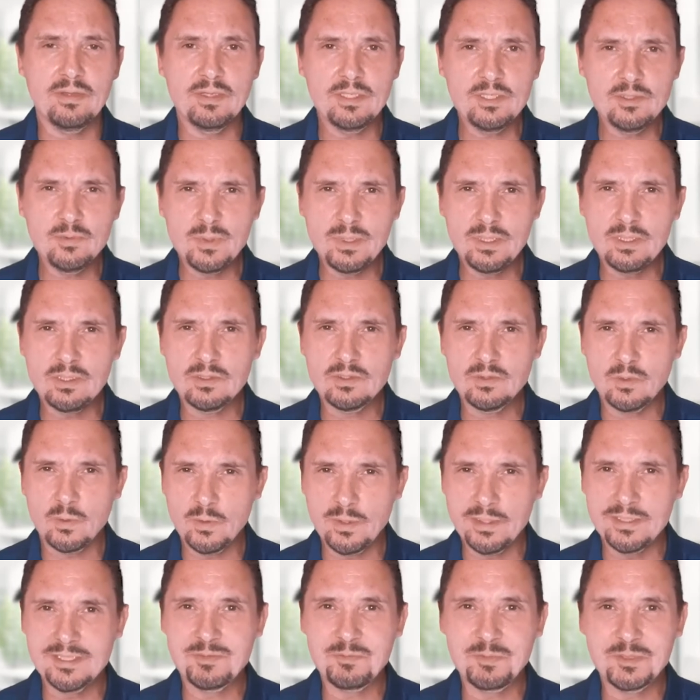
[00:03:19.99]
This we are
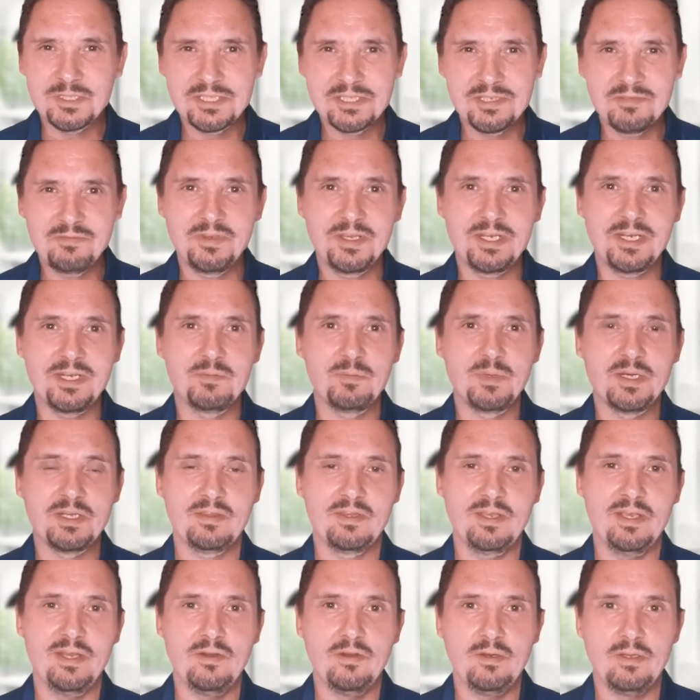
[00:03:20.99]
talking specifically about
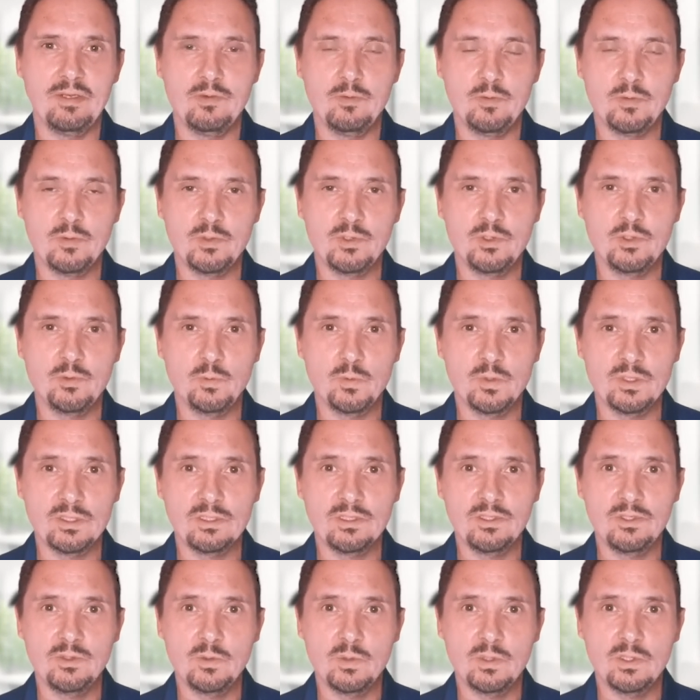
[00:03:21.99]
the area
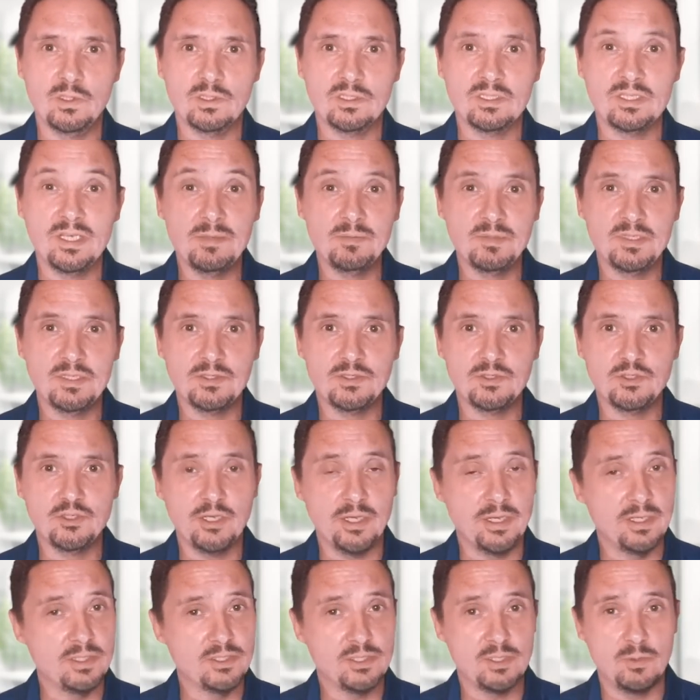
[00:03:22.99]
you are attempting to
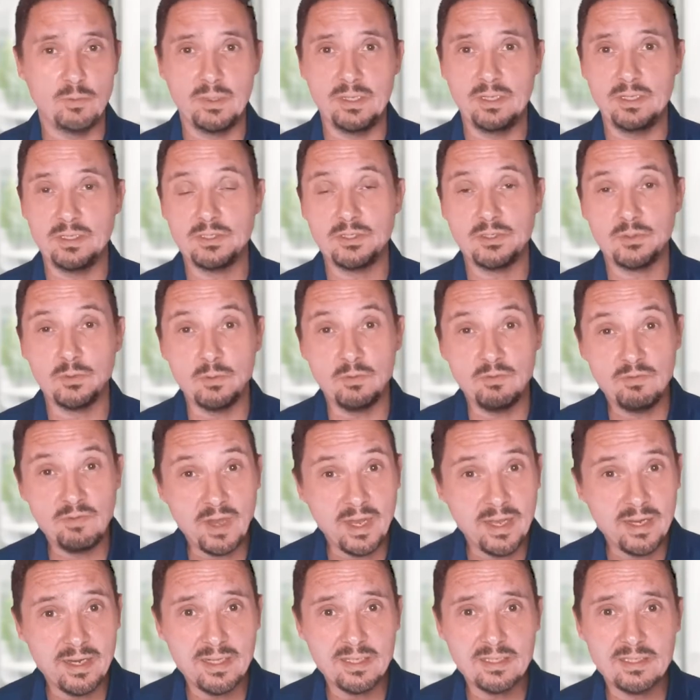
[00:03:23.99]
change. So whether it's your
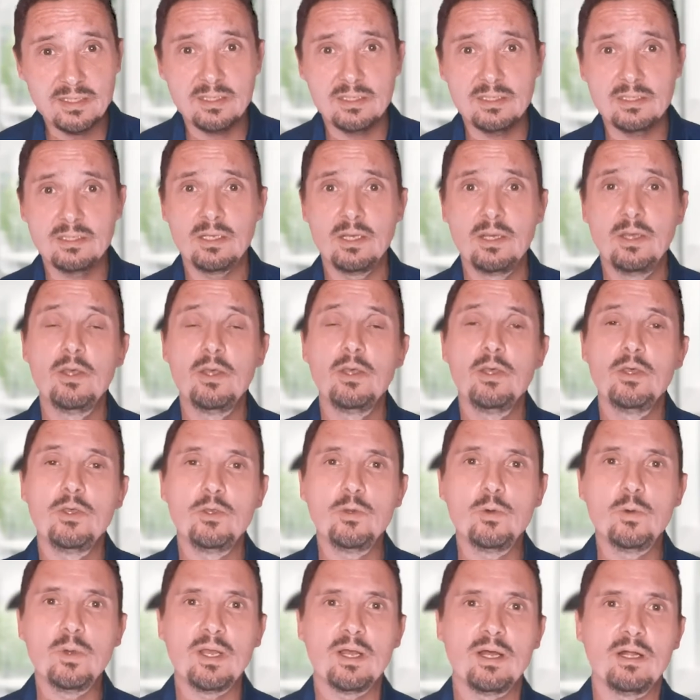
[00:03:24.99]
finances,
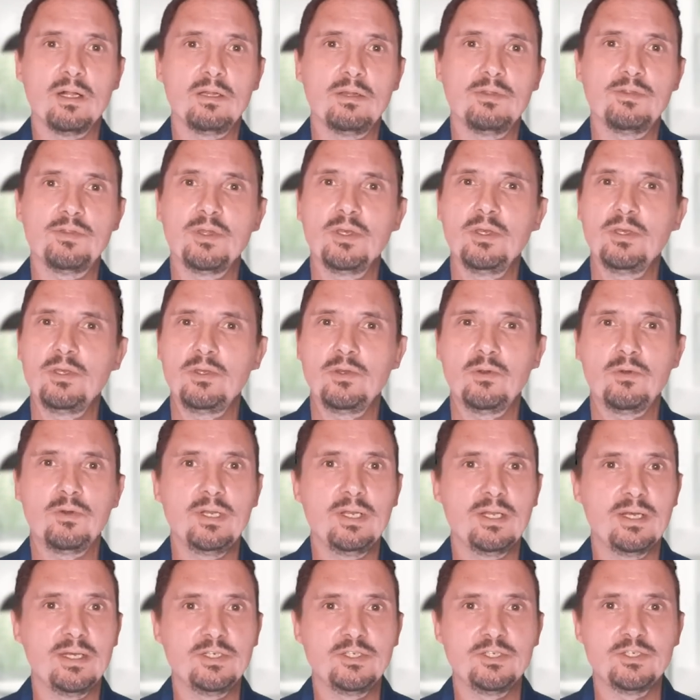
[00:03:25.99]
your health, your
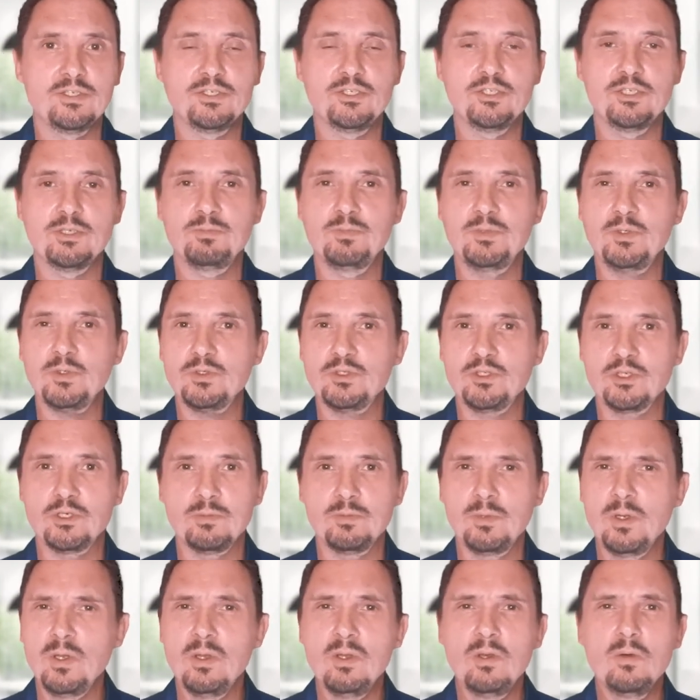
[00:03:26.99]
relationship, your
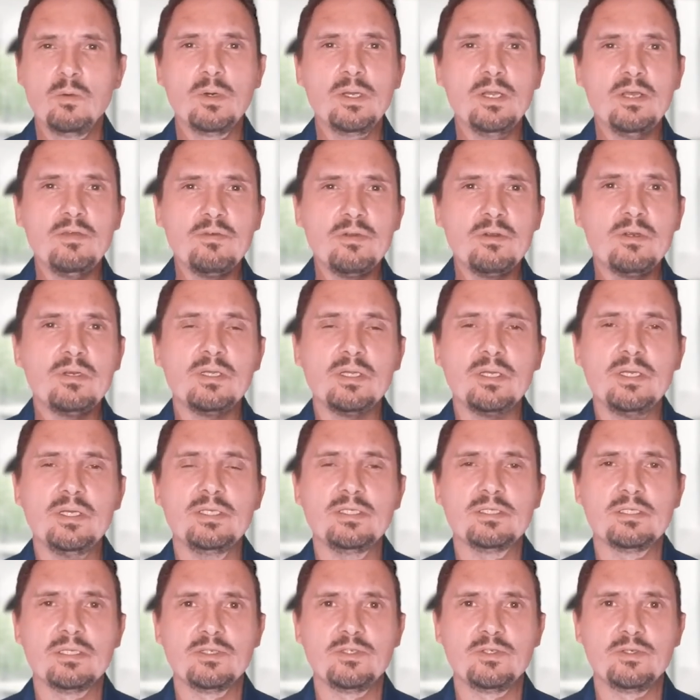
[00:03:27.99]
job, whatever it
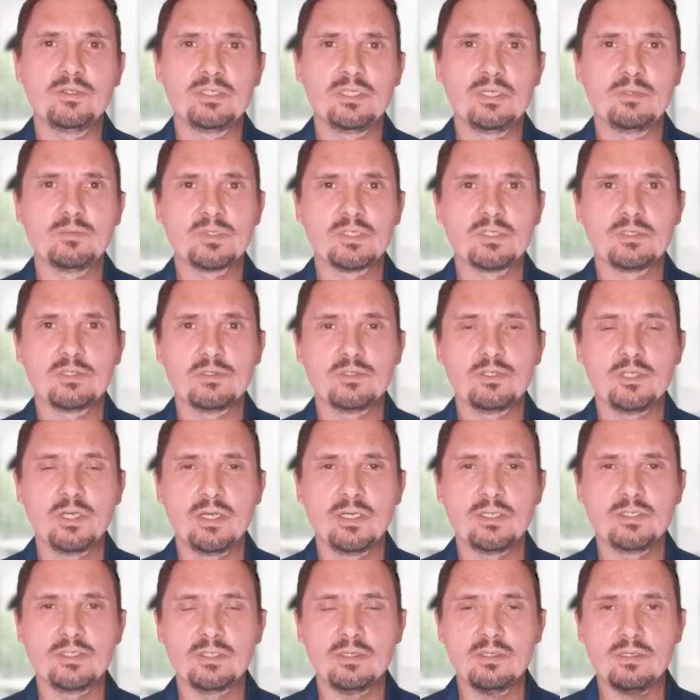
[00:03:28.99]
is that you're attempting to
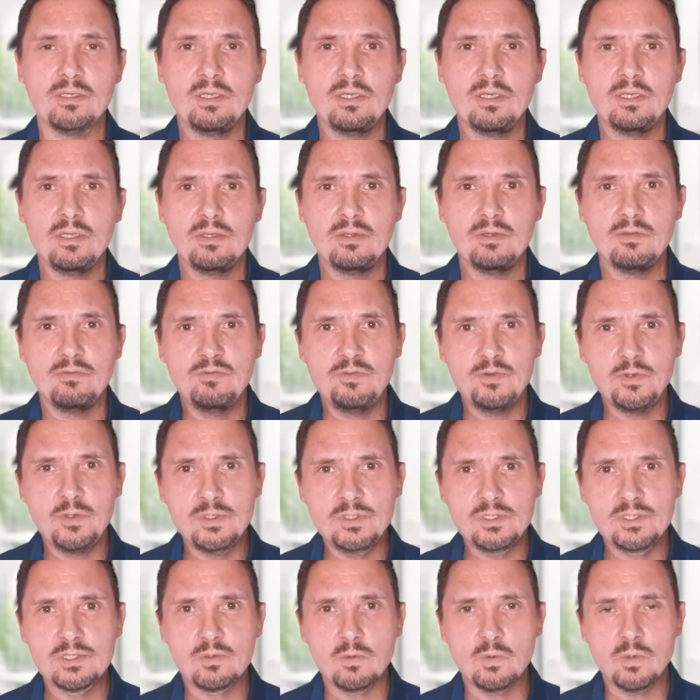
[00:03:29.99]
change. And the
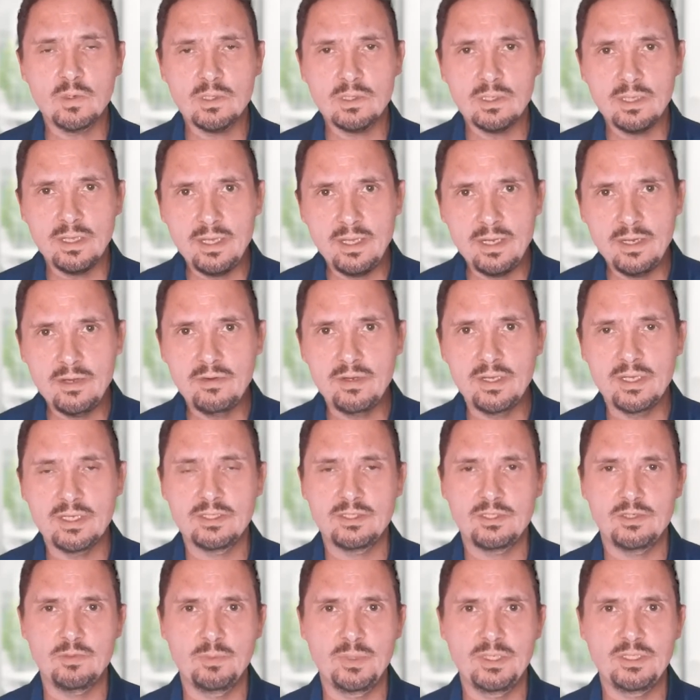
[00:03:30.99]
first
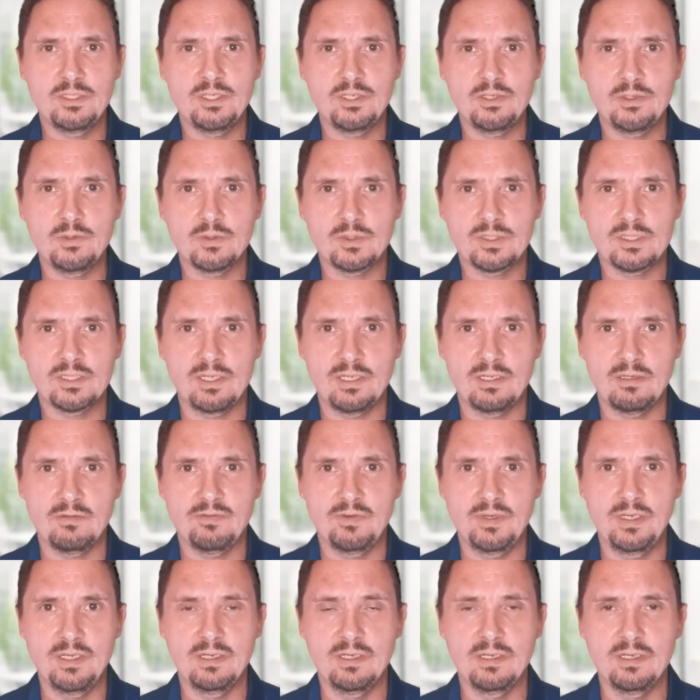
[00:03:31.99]
area to measure
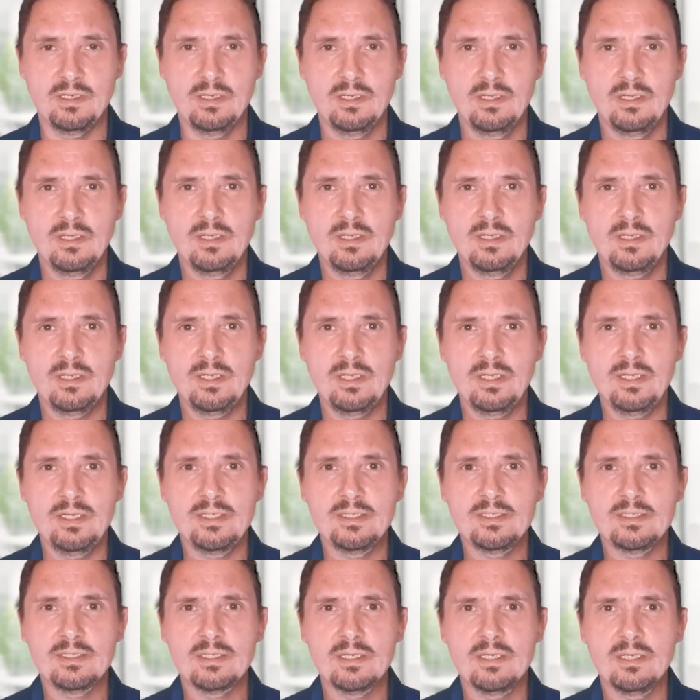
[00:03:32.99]
yourself in
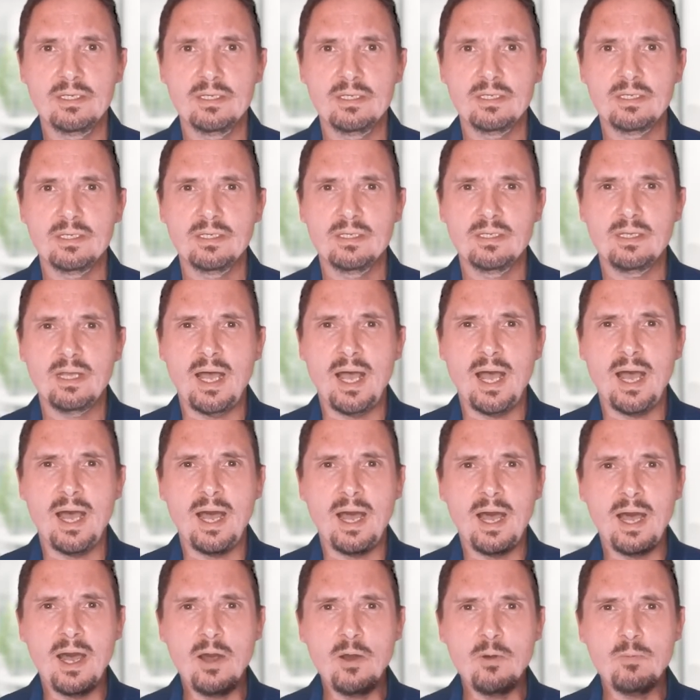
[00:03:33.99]
is,
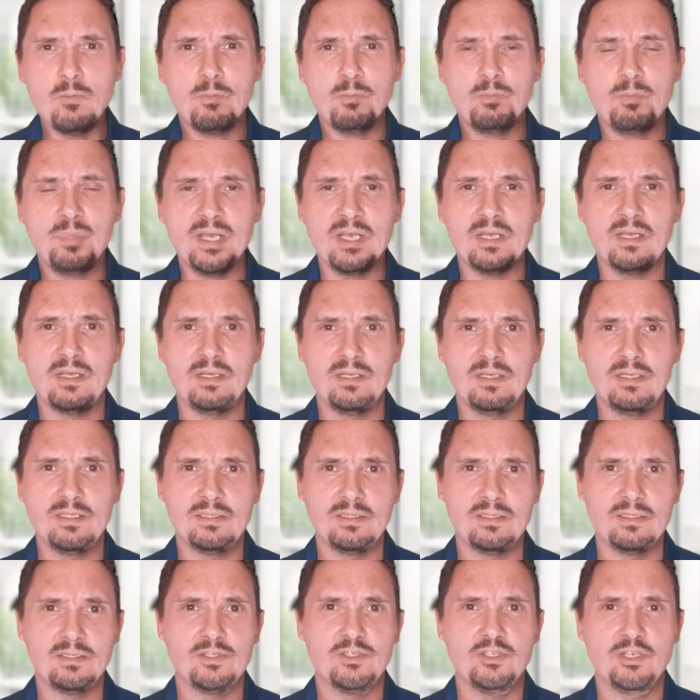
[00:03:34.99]
how big
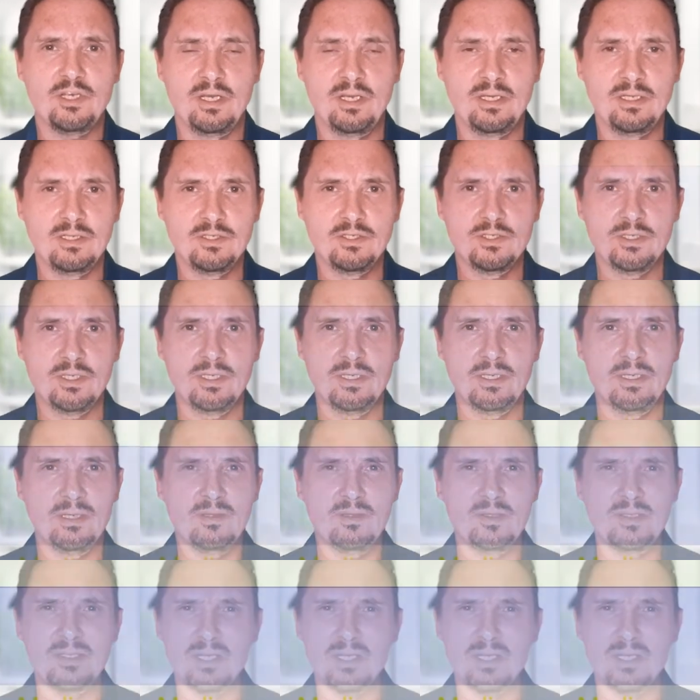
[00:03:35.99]
is this change? In other words,